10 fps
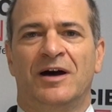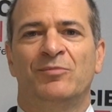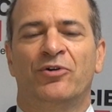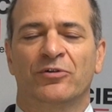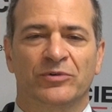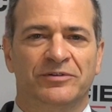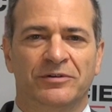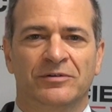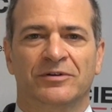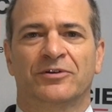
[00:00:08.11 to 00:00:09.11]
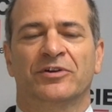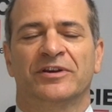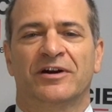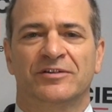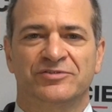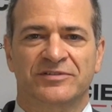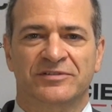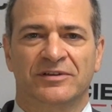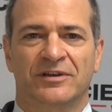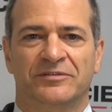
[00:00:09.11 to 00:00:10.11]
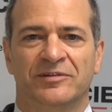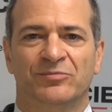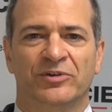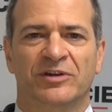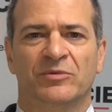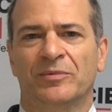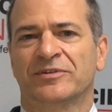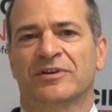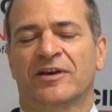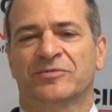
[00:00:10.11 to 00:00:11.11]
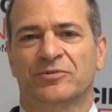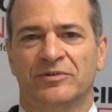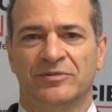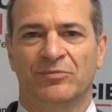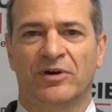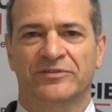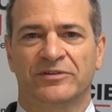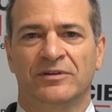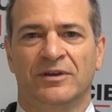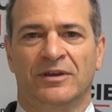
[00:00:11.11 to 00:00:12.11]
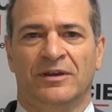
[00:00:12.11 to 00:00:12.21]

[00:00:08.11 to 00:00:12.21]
I'm Paul Ridker, a cardiologist at the Brigham and Women's Hospital in Boston,